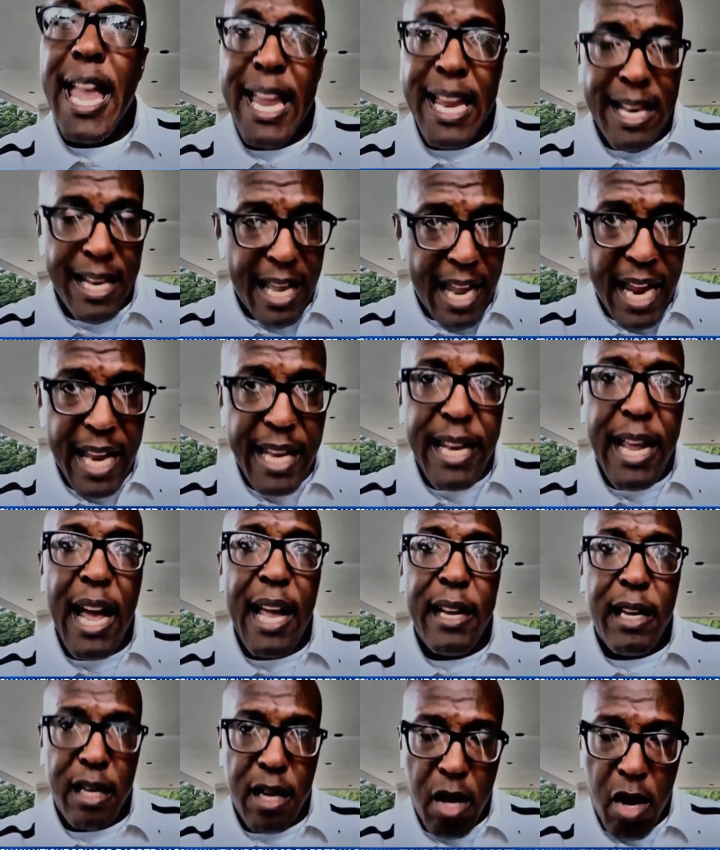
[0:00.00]
He laid
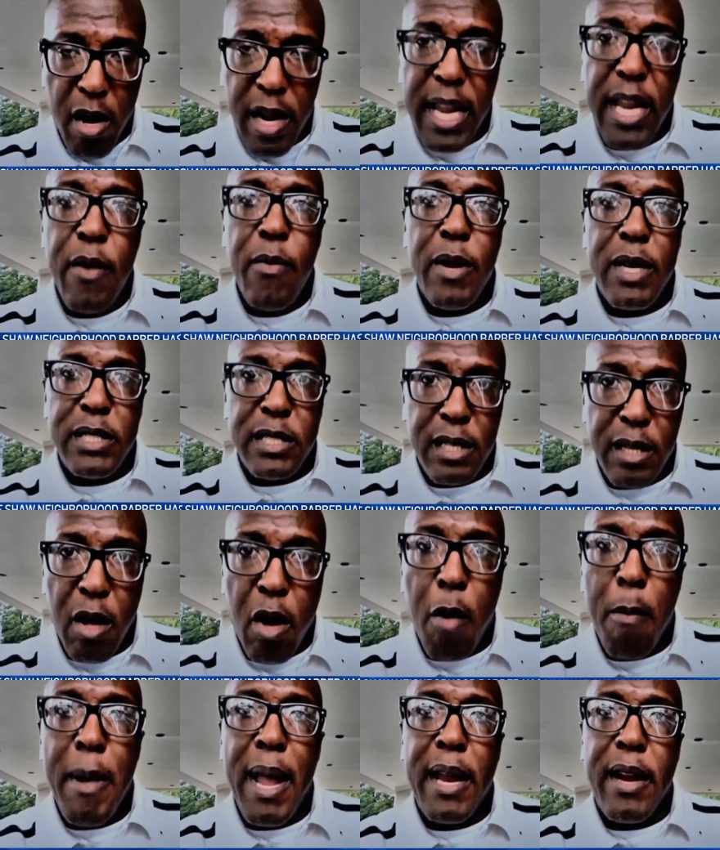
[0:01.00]
down the law. He was the
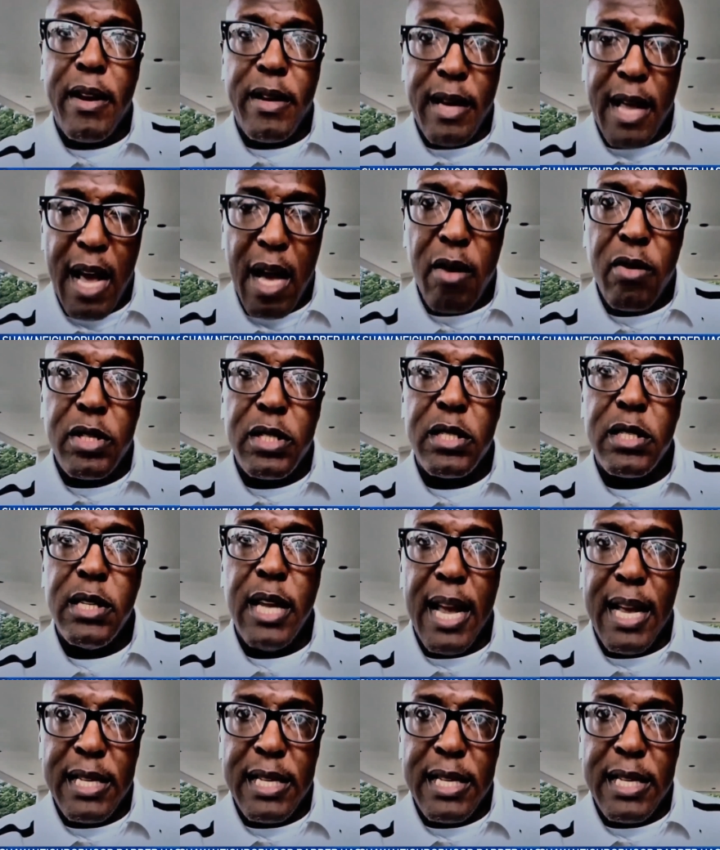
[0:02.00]
lawmaker in the house,